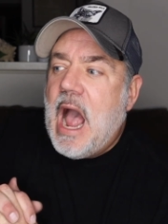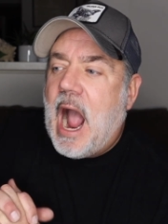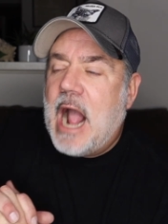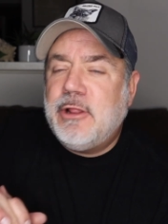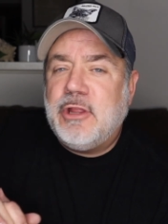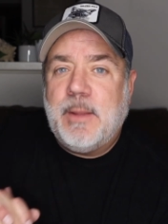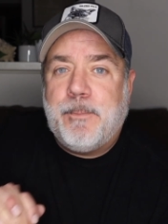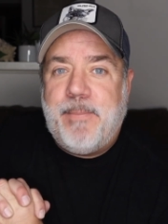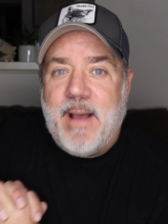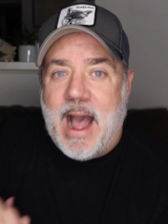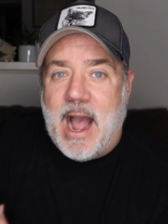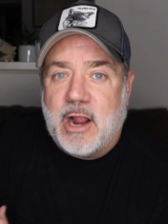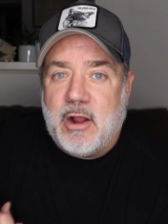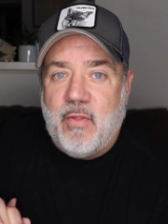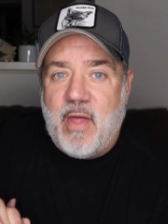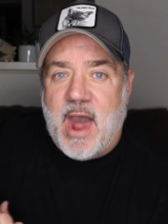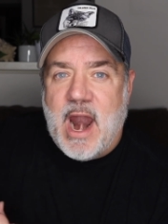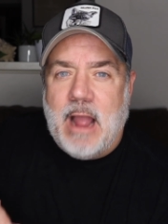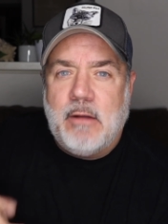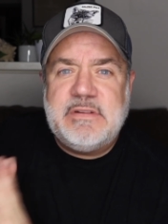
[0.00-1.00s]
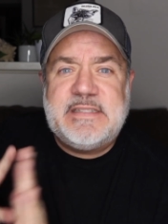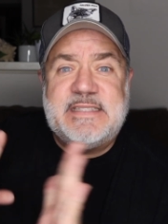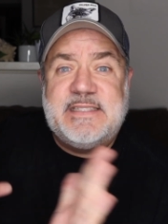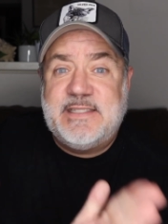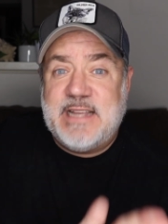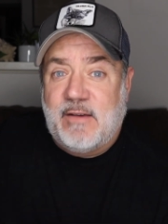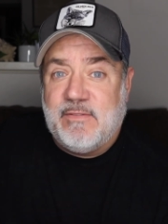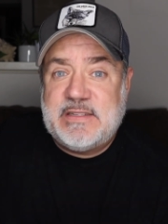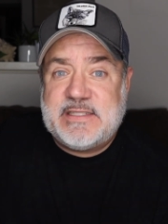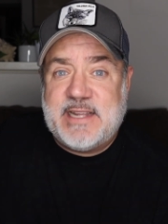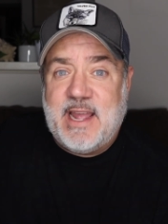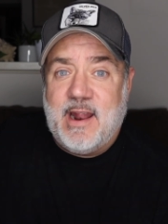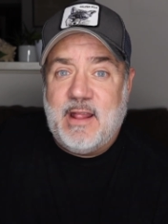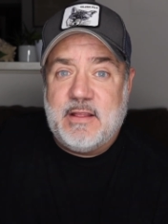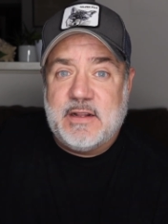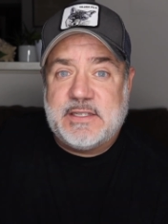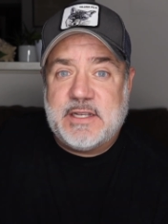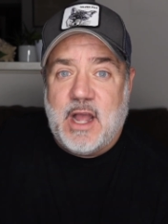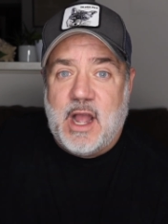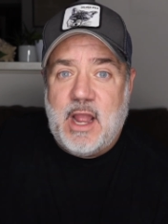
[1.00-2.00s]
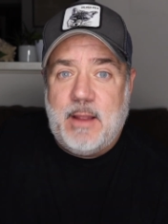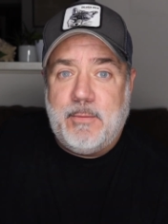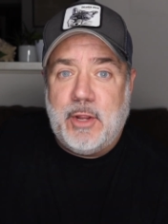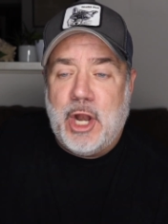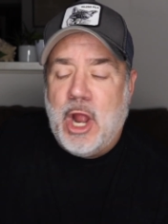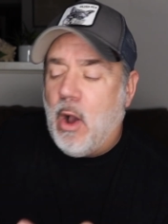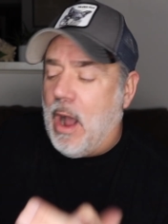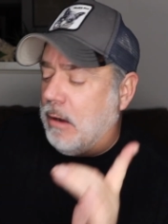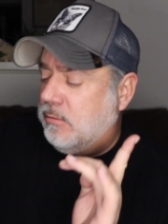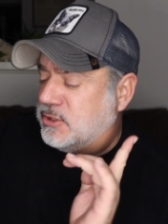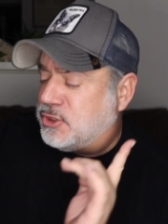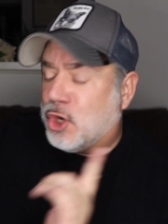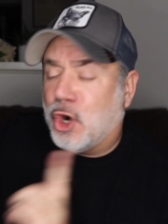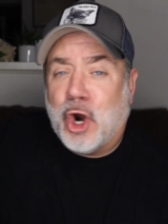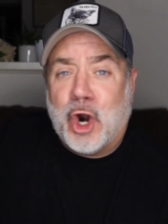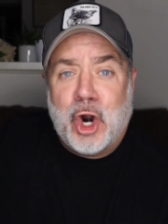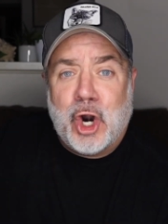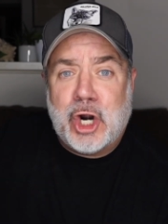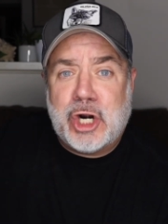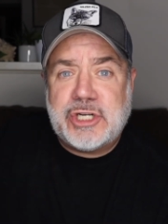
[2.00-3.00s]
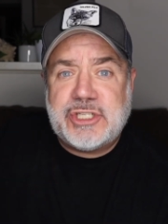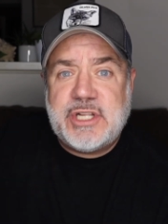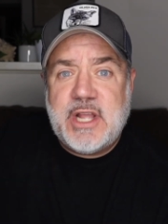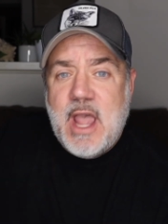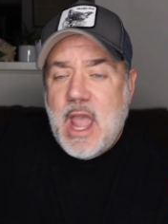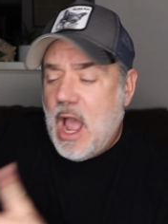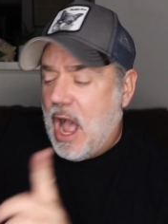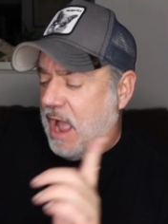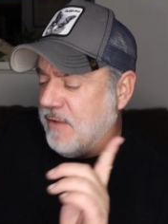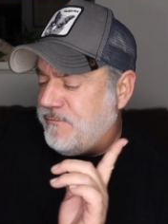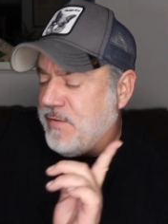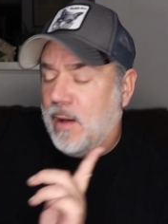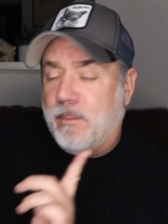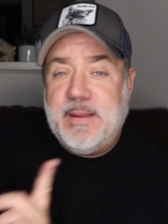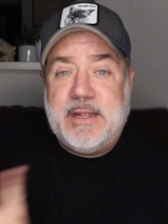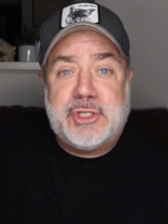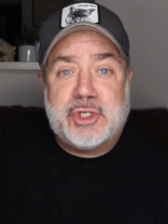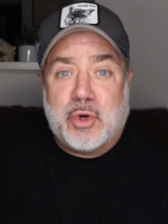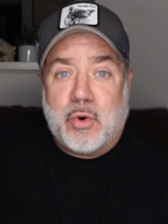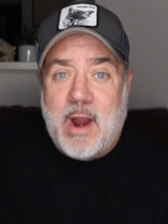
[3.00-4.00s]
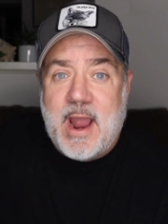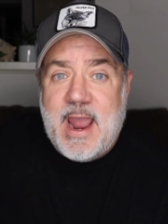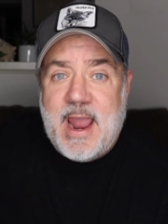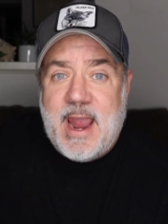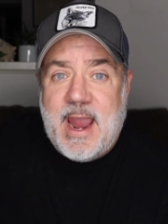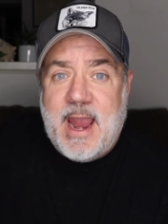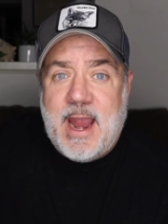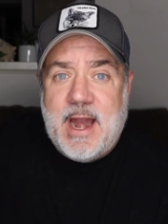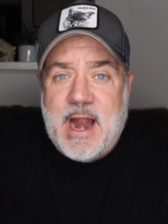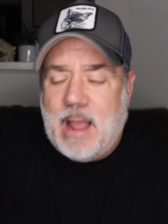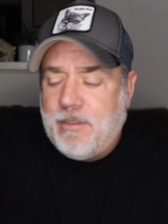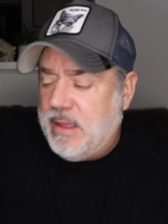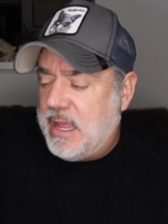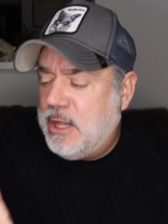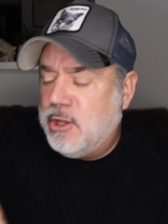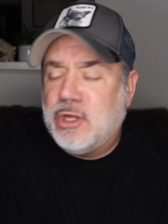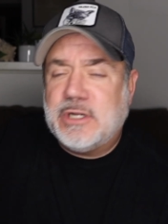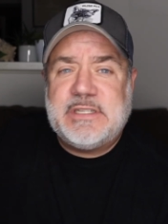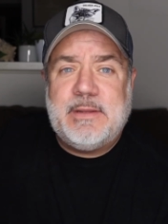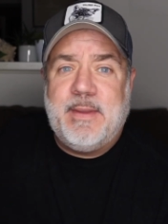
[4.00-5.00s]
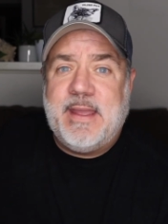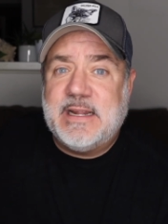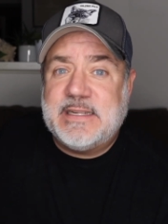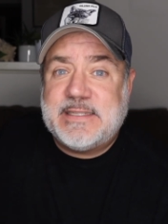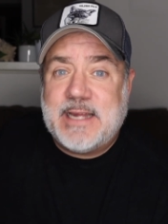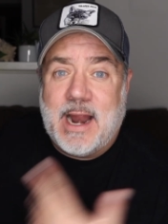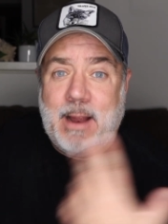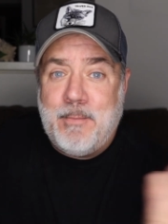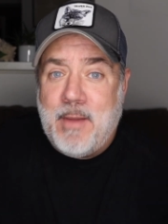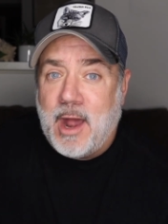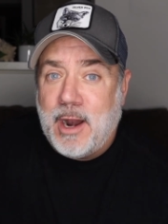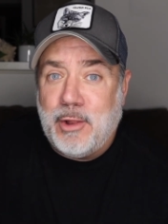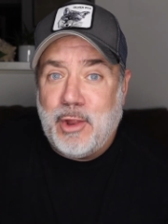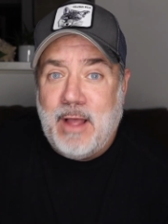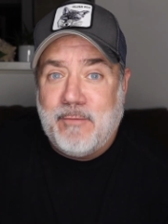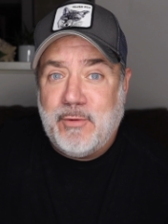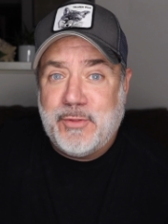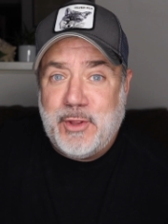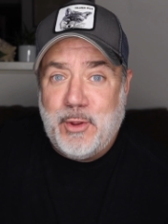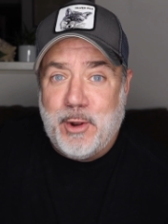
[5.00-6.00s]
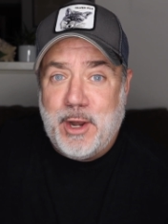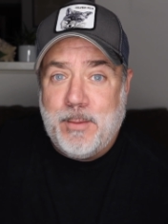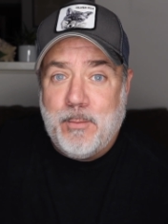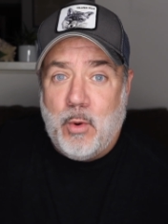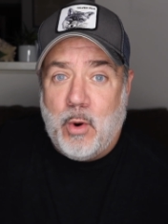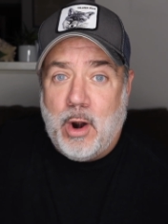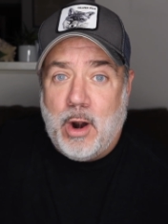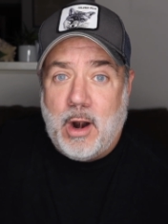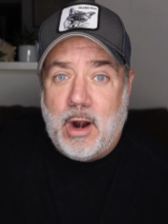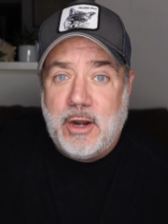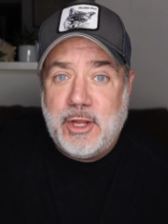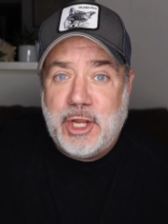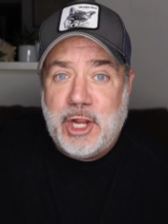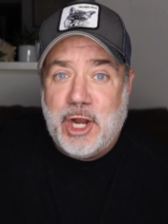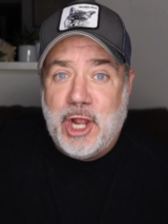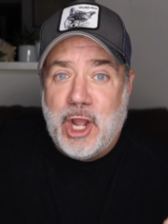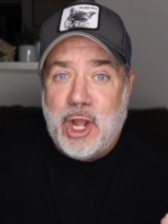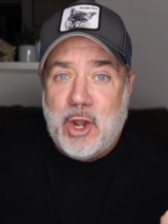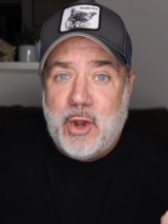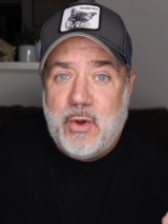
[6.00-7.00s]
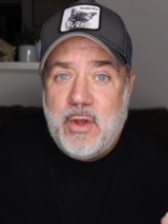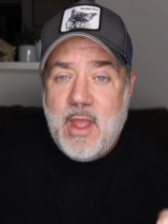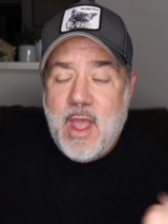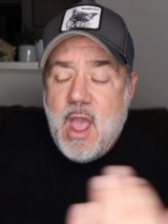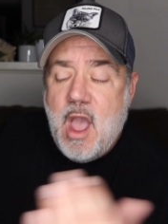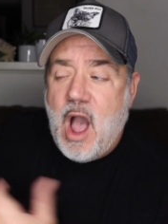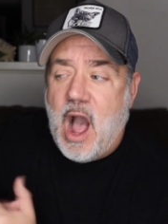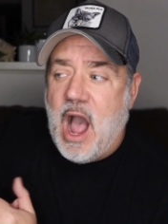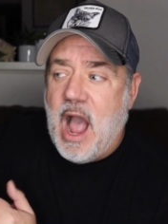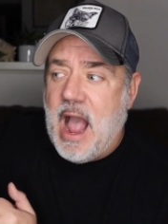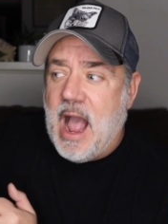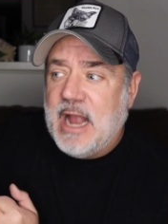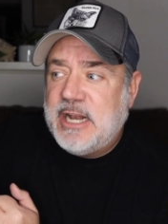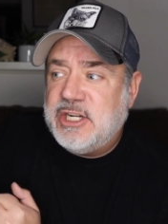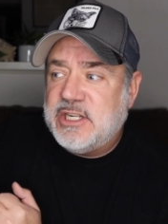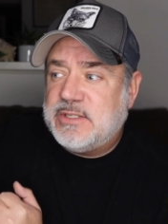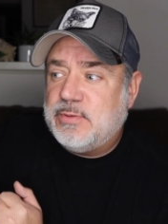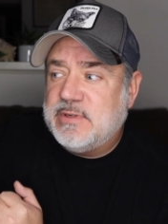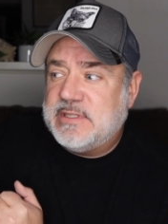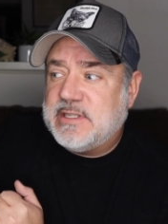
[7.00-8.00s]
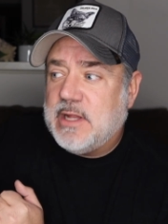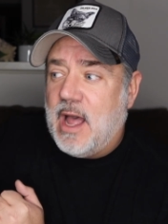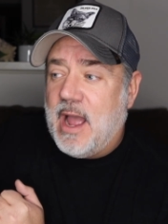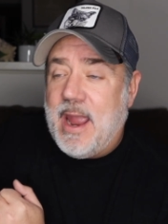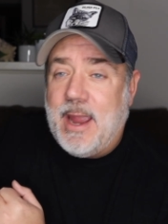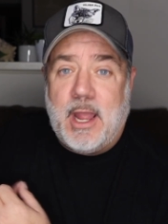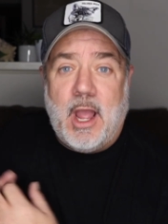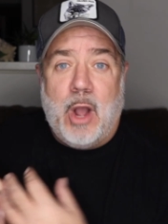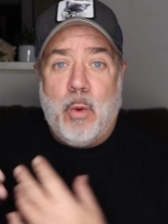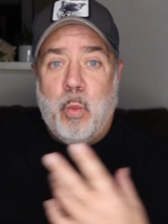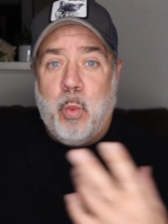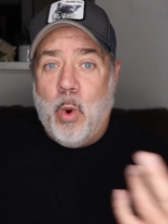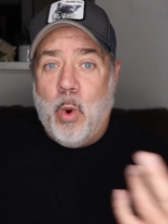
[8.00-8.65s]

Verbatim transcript: I look back on that. I was devastated at the time. You know, I was hurt. I felt betrayed. I mean, he looked at me and said, I'm not in love with you anymore, you know? I, I just was like,